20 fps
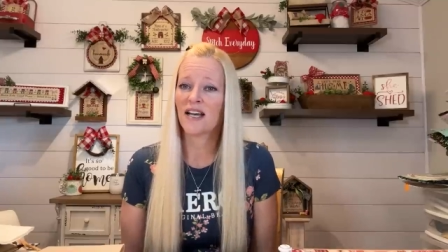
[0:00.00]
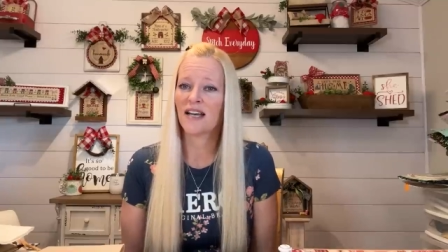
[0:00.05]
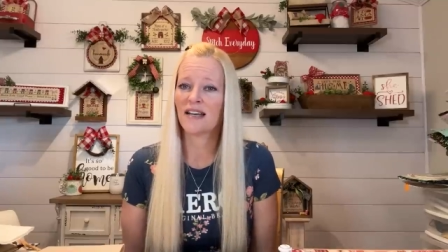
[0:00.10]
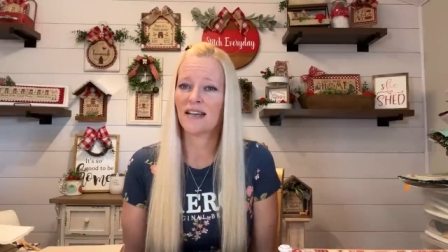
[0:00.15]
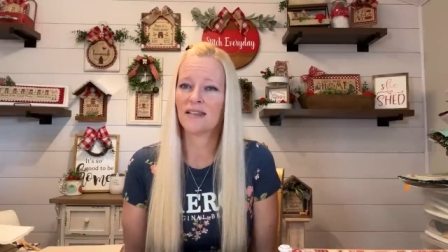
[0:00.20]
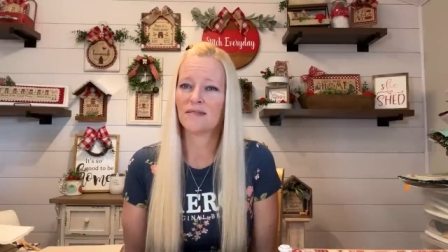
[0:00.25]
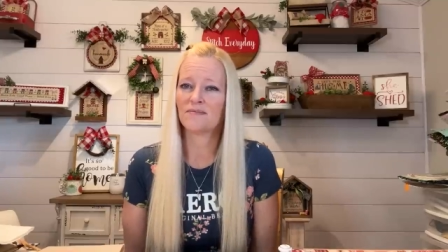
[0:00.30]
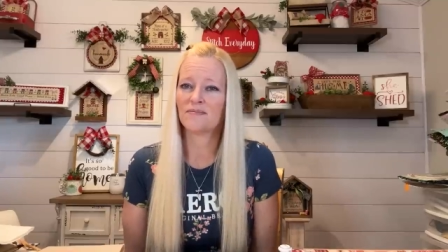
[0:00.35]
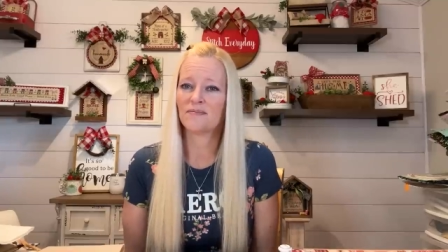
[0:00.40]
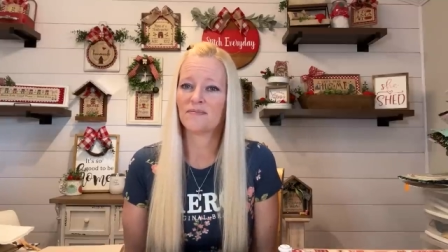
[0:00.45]

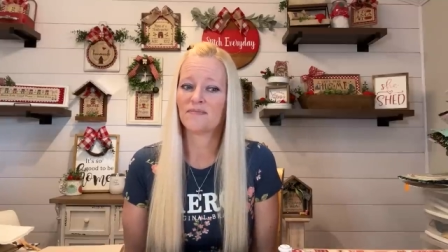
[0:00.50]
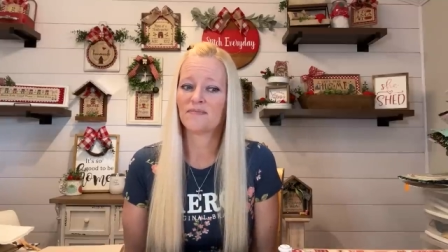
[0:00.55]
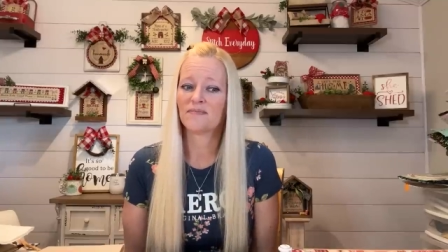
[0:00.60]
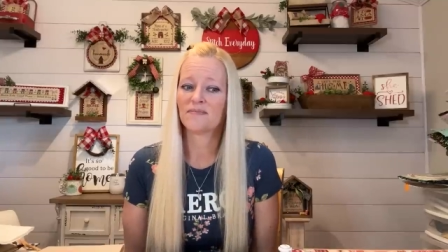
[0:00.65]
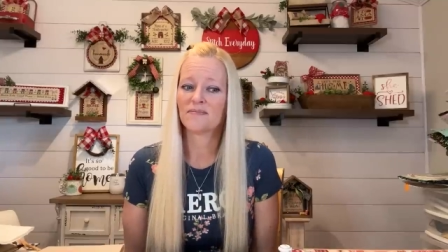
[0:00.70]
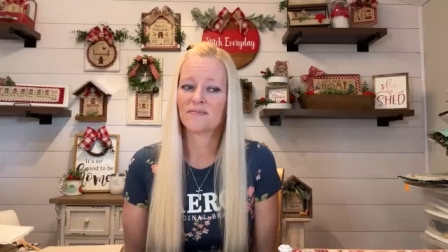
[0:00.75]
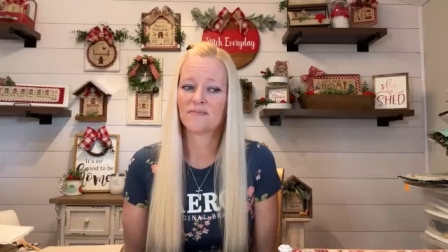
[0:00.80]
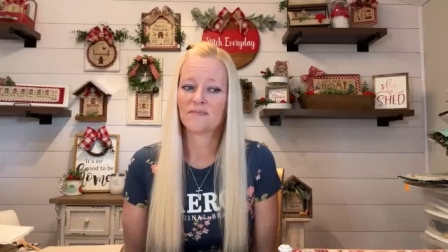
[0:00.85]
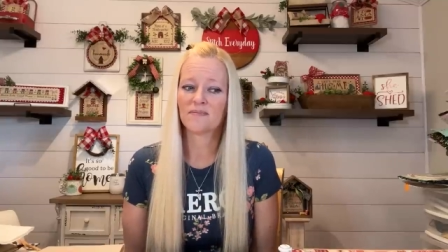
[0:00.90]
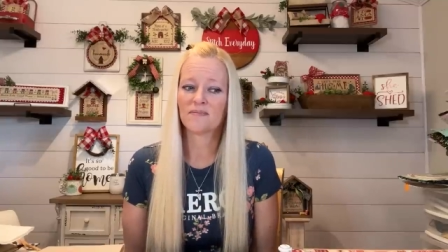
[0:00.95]
and
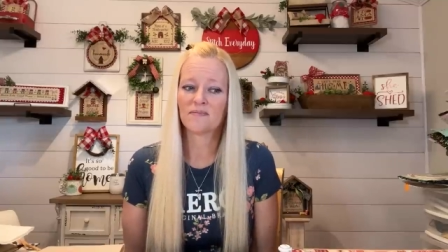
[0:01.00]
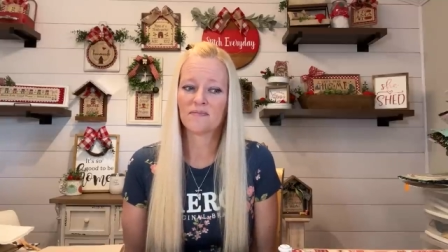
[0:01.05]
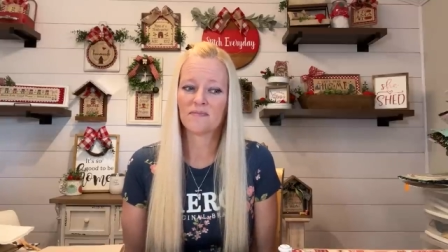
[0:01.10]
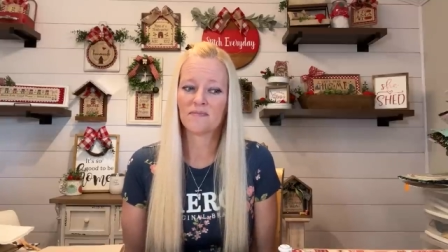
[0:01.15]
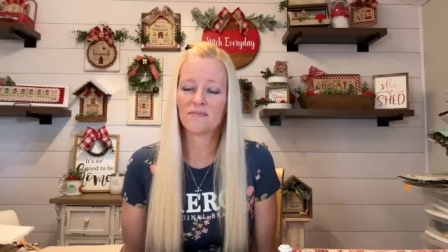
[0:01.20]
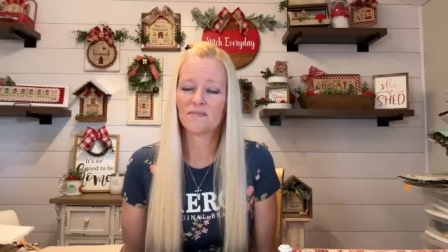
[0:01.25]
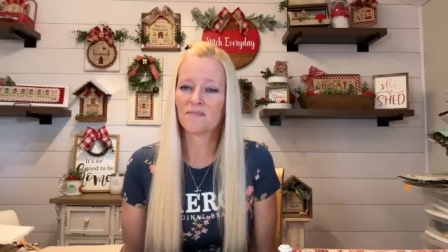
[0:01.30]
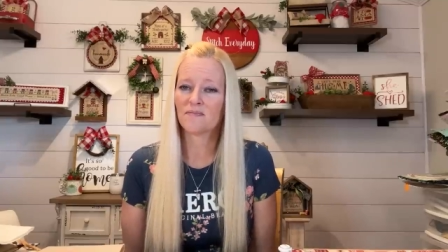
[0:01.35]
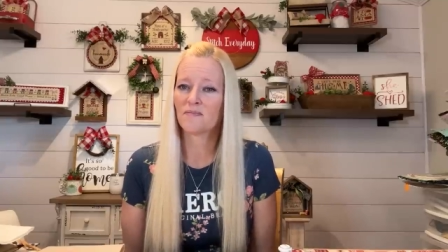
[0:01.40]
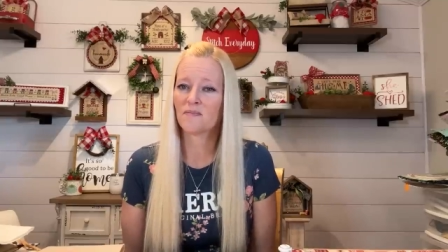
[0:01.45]

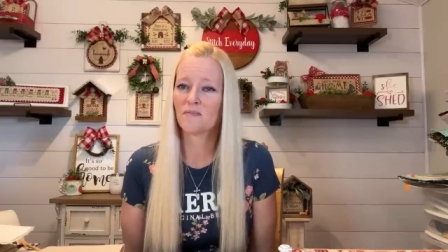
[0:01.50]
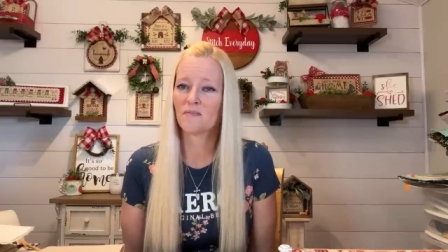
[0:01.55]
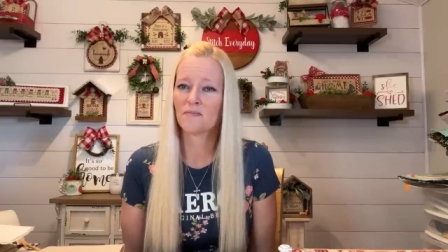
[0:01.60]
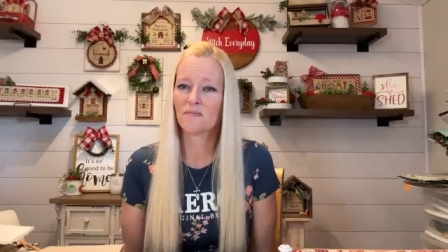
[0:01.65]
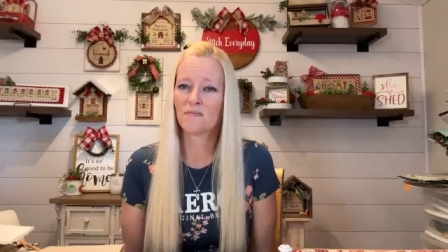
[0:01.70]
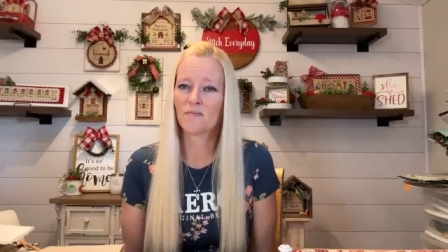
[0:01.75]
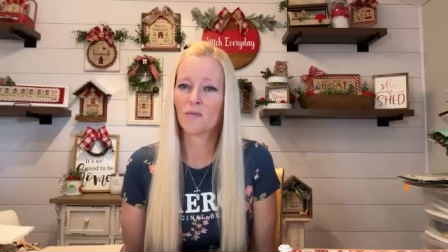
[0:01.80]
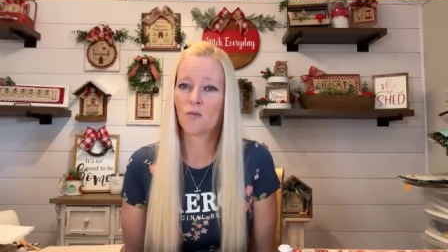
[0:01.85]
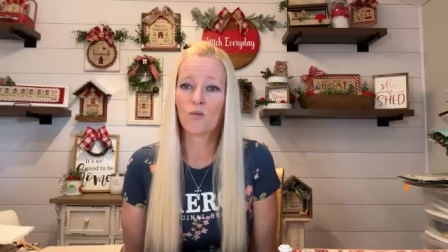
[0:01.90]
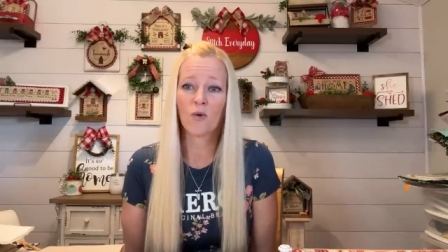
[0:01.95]

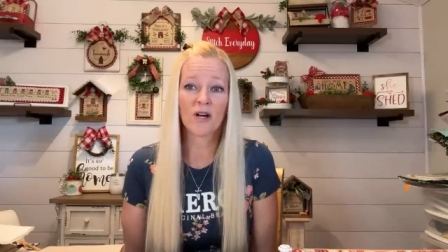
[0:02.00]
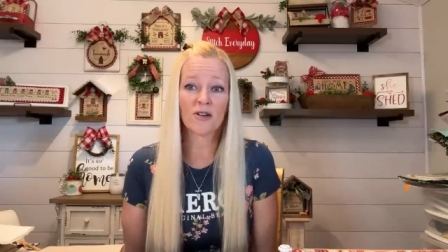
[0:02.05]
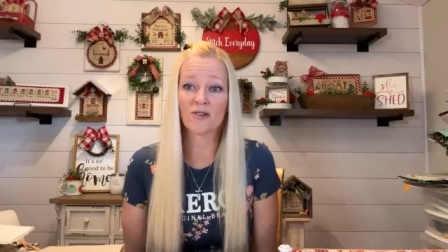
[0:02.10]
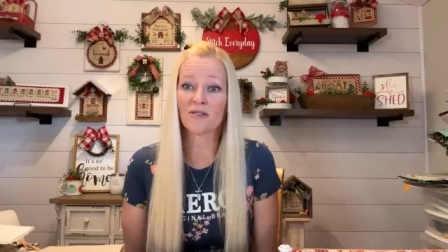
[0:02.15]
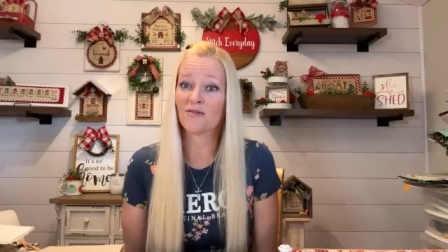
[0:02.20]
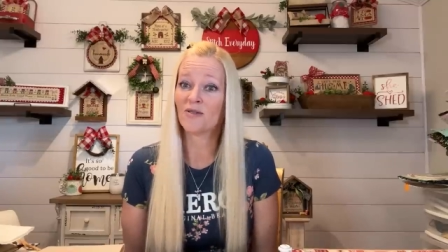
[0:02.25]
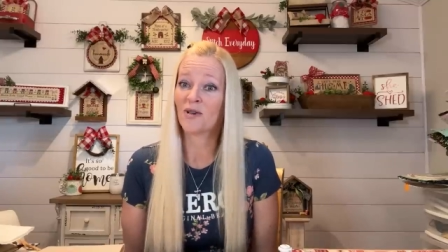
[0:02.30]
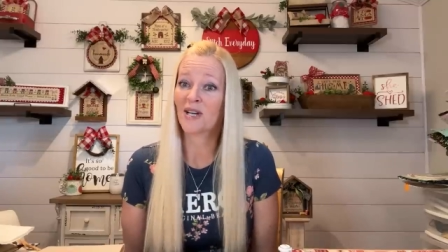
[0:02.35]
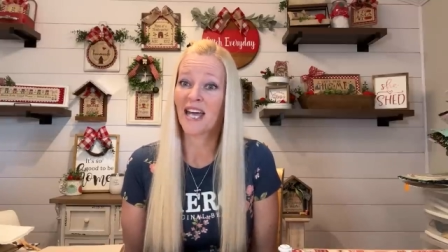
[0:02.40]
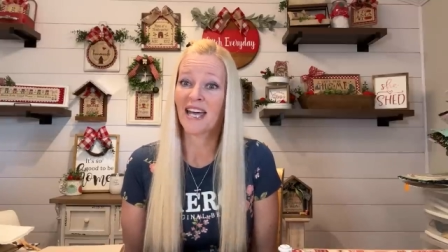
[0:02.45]

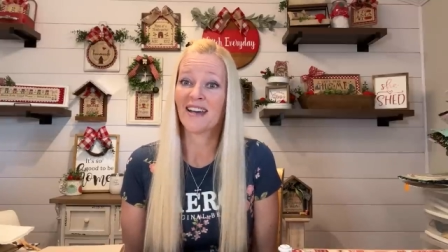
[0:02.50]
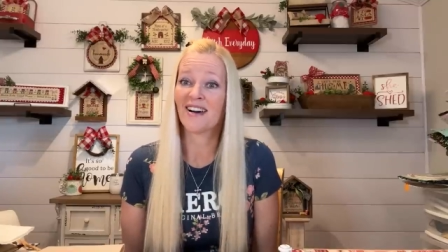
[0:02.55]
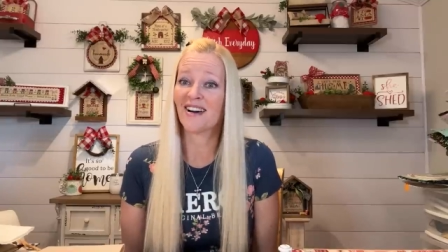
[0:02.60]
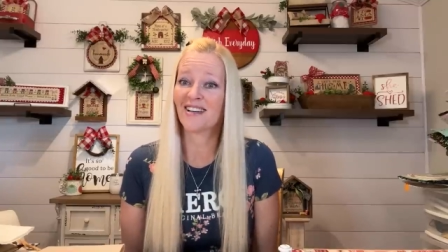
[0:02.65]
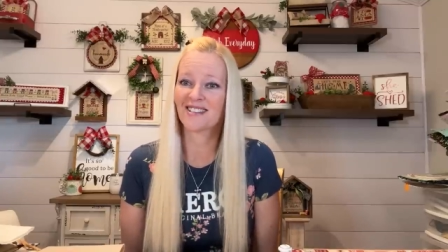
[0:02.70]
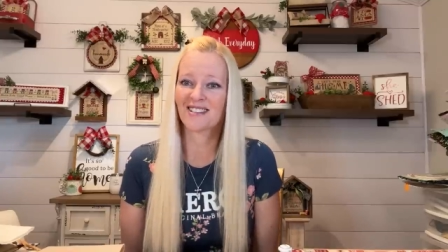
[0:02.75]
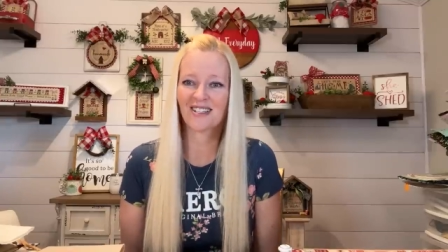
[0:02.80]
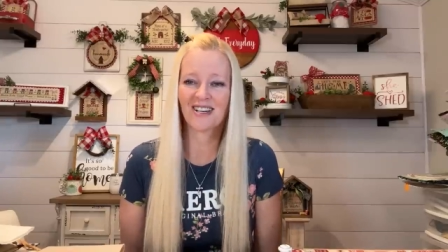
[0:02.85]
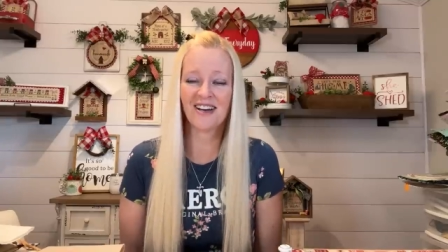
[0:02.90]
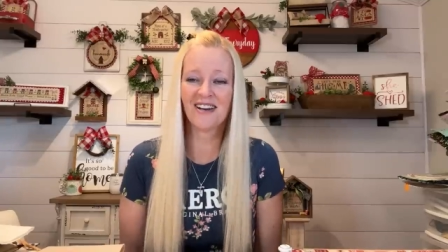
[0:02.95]
wonderful
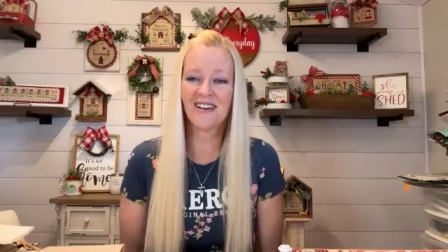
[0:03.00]
chaos.